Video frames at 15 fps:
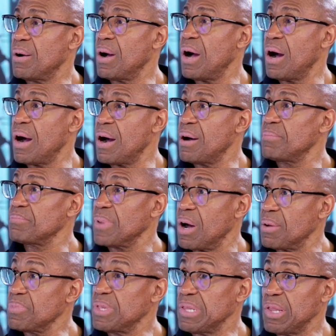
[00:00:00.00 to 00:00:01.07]

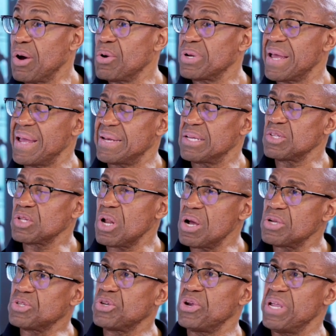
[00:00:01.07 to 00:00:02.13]
up the load. And as long
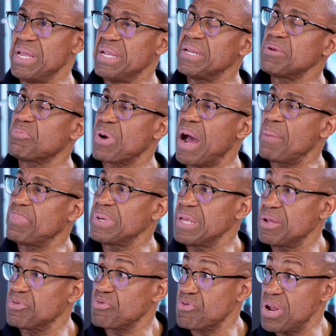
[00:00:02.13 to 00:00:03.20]
as you're eating properly
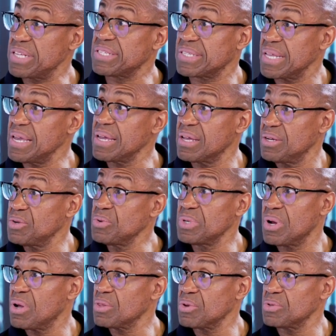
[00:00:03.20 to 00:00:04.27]
and resting and doing
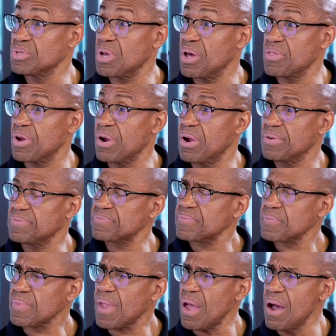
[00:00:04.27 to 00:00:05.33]
all those other
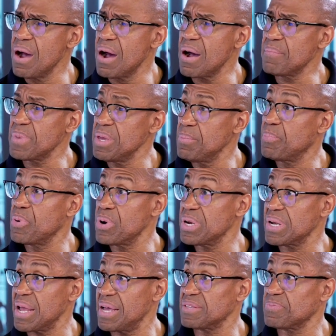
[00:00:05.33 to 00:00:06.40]

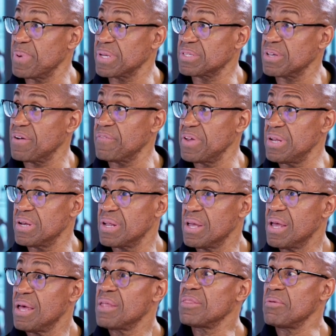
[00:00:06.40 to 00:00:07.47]
important aspects of it,
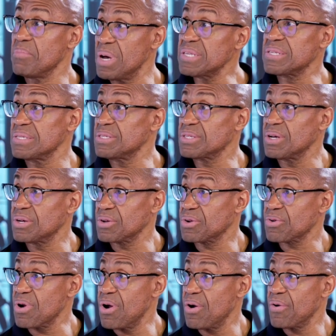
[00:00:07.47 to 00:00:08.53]
the muscle is going to
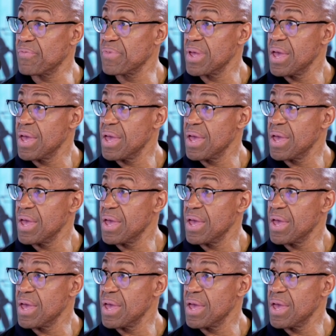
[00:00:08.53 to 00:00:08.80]
grow.